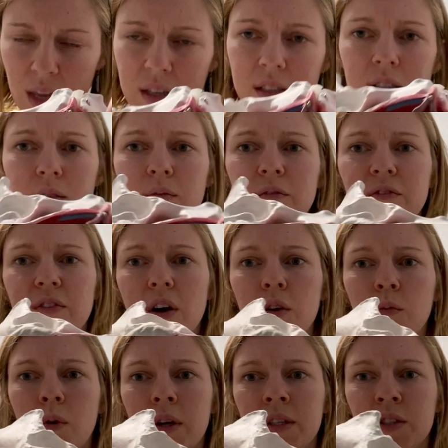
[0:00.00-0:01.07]
Some
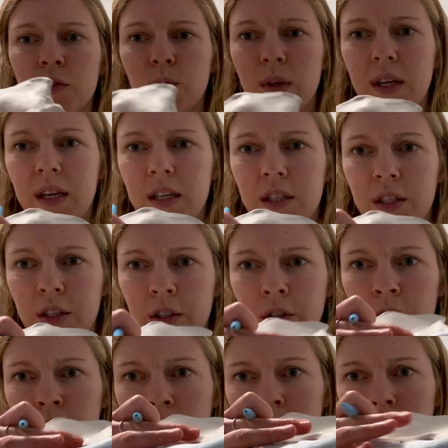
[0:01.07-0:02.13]
fun ones we can
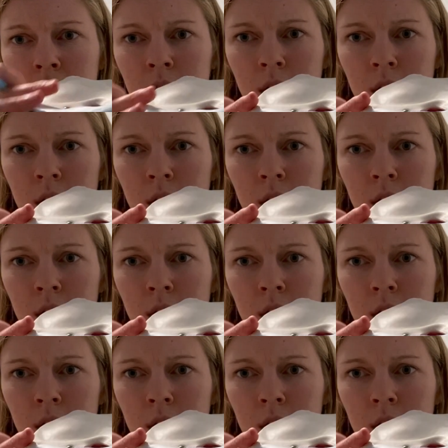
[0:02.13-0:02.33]
do